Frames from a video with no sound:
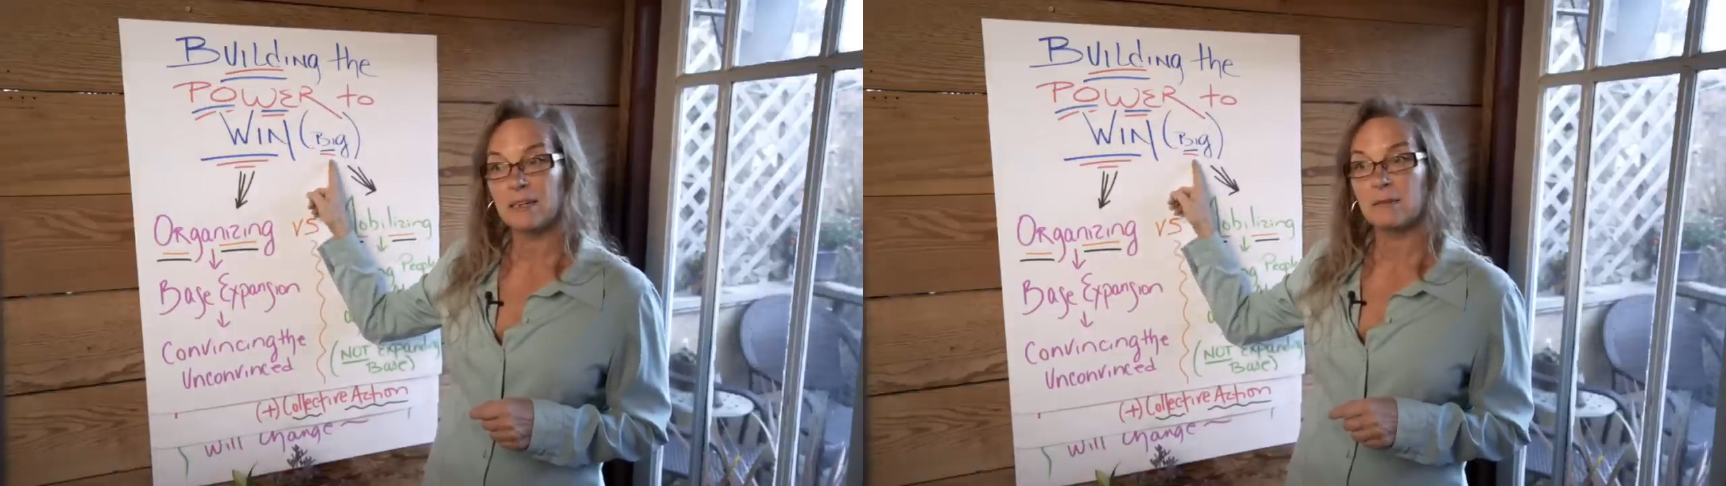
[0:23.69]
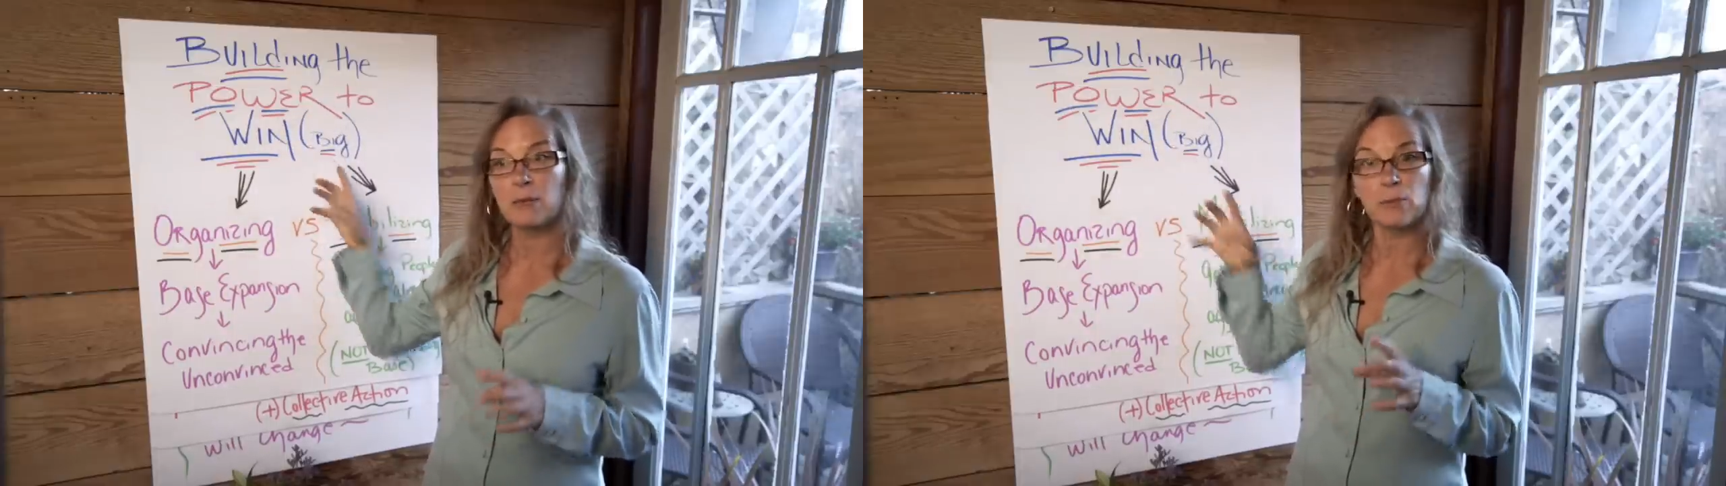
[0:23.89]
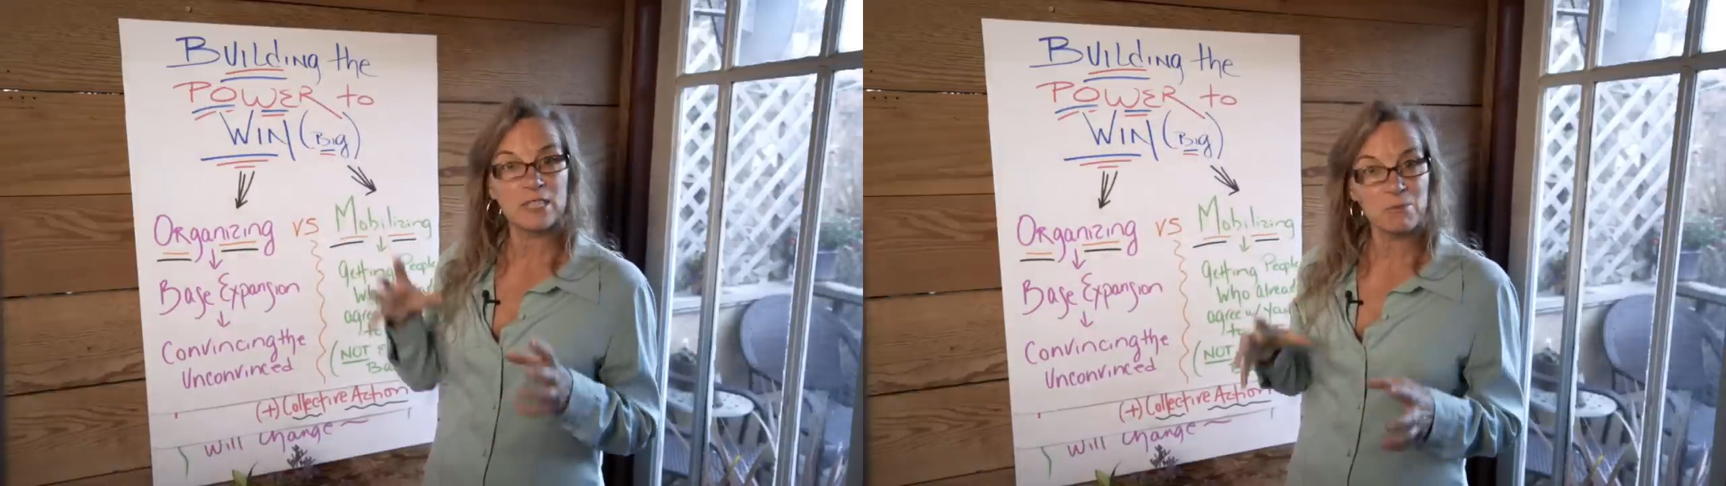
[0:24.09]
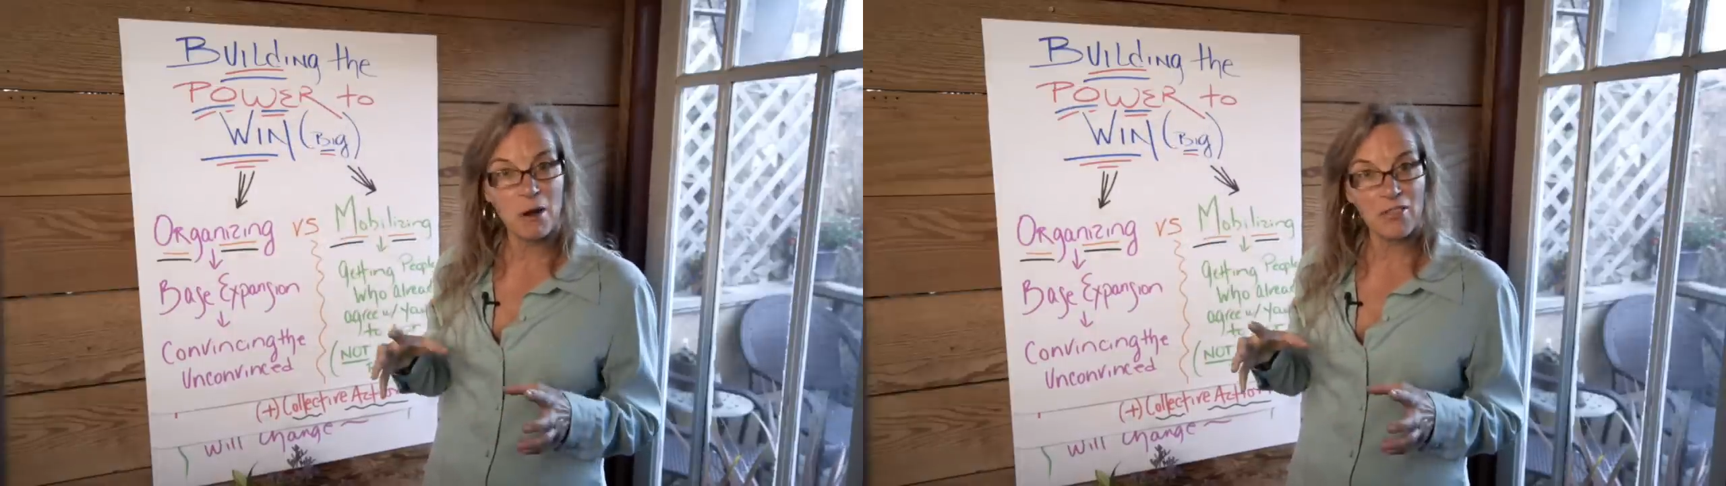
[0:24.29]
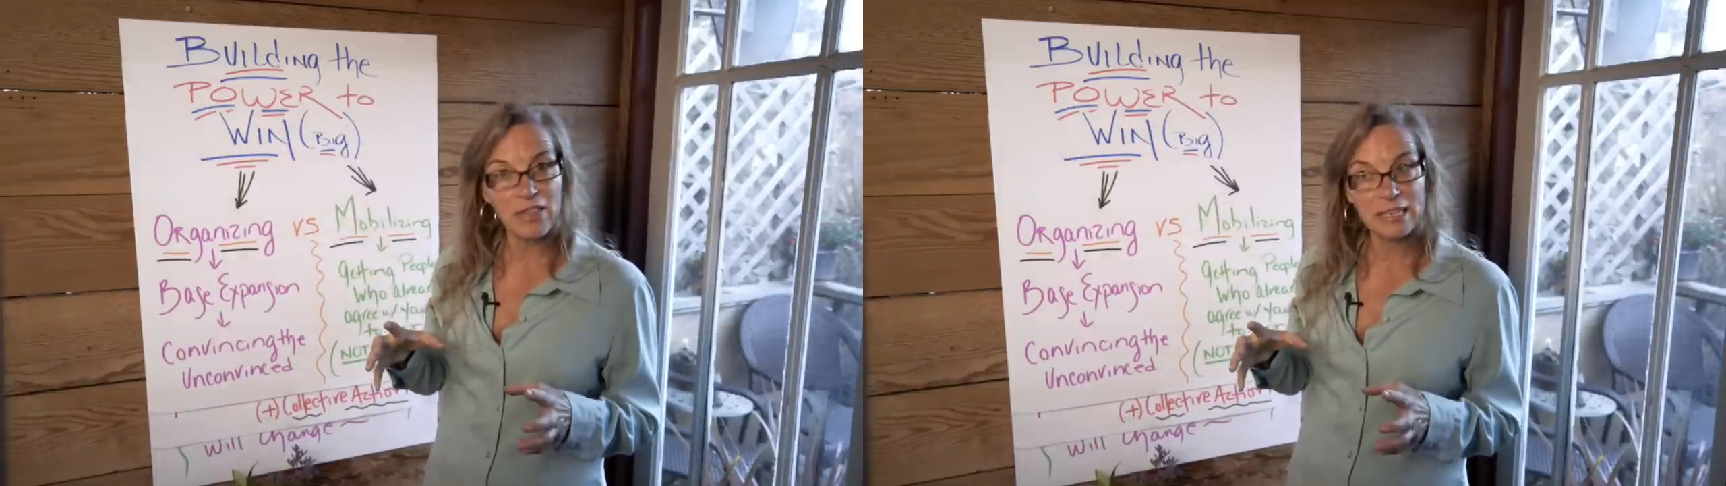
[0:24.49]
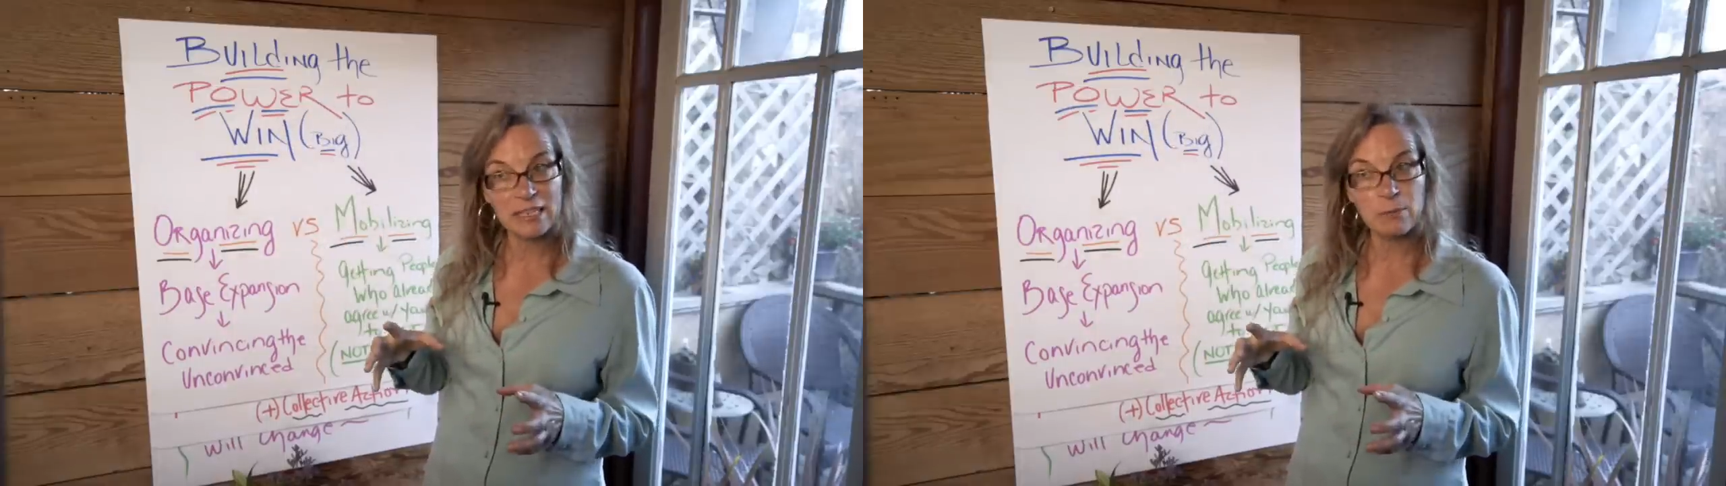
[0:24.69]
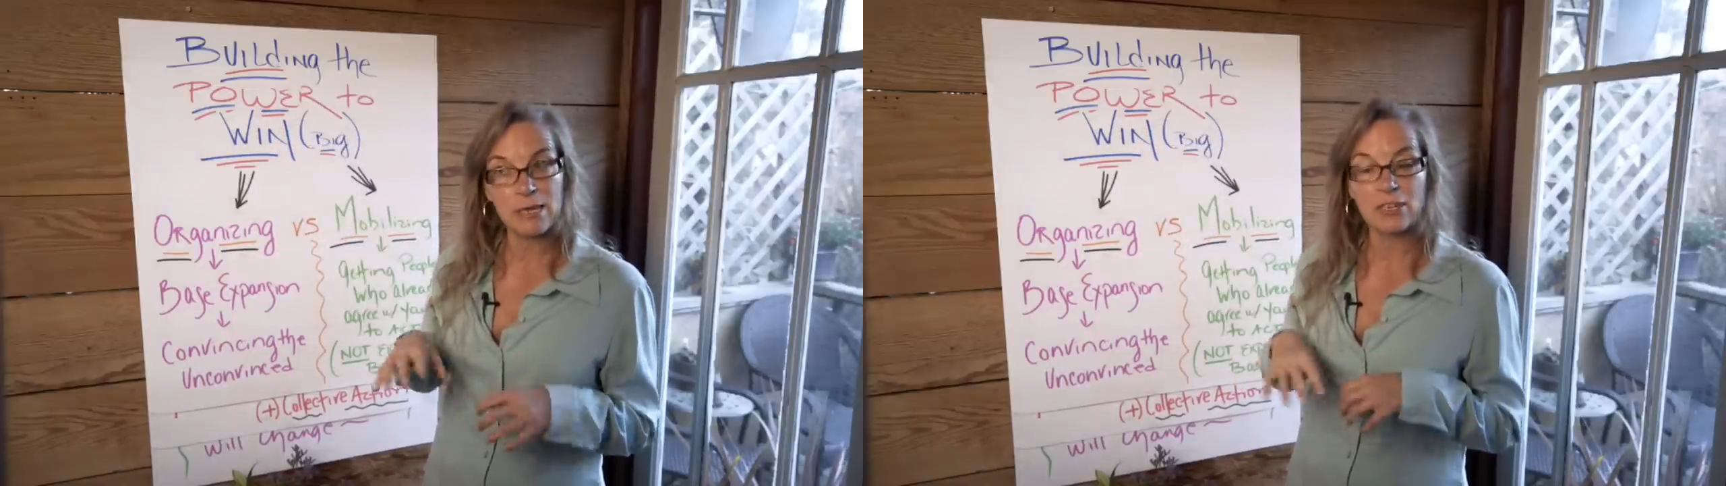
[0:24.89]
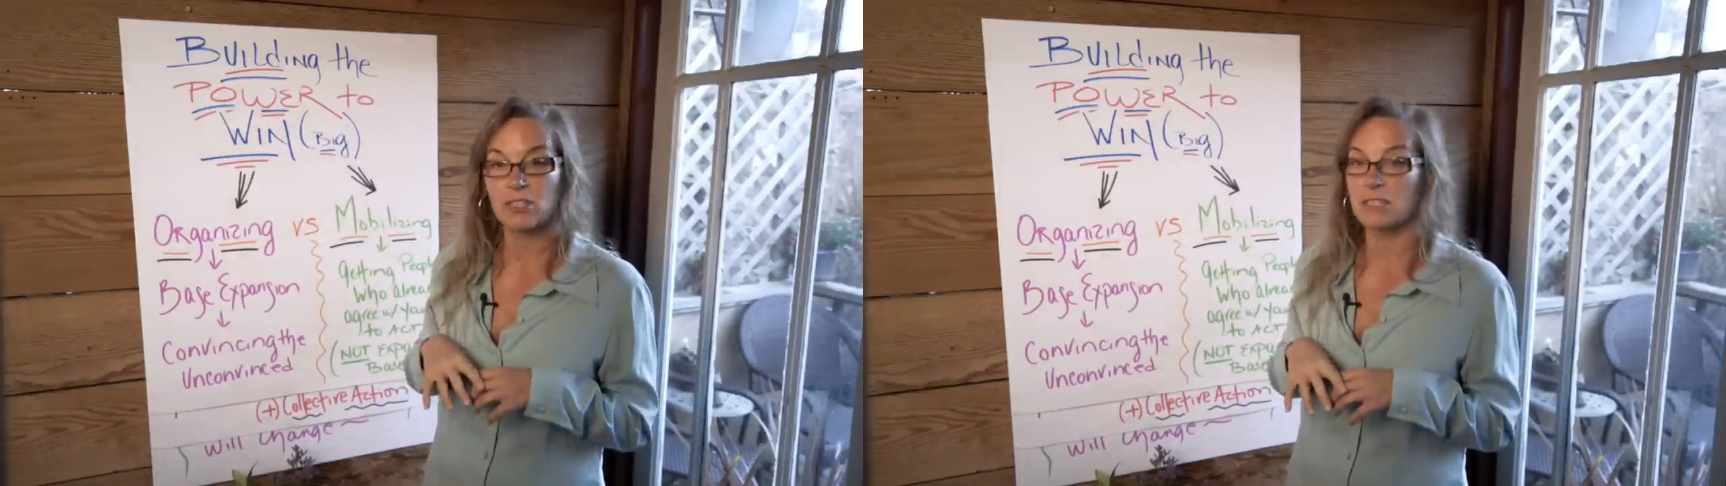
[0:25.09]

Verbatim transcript: can win small things, but we actually